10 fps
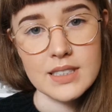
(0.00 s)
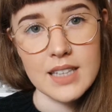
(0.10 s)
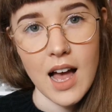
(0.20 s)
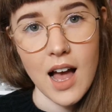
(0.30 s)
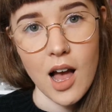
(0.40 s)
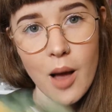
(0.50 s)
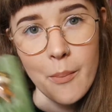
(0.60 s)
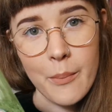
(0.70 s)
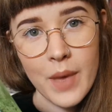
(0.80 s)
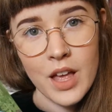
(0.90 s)

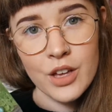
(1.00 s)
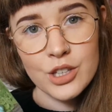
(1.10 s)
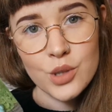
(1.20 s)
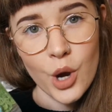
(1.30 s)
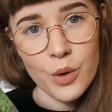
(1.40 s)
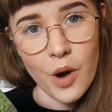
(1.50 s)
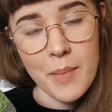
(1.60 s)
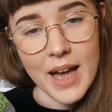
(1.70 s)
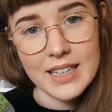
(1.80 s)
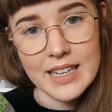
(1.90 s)
some Totoro
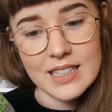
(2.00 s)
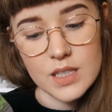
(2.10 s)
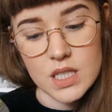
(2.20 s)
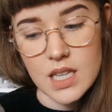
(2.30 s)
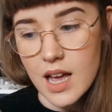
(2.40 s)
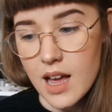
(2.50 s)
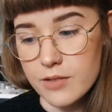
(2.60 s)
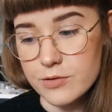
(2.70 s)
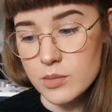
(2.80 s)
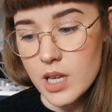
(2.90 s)
magnets
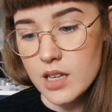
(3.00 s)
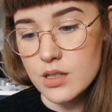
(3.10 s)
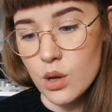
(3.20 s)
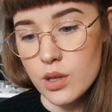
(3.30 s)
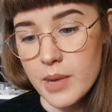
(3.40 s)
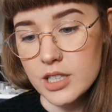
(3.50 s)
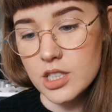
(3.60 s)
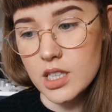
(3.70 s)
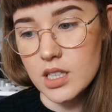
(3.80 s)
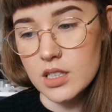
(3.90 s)
from the
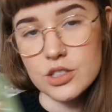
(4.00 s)
Solamachi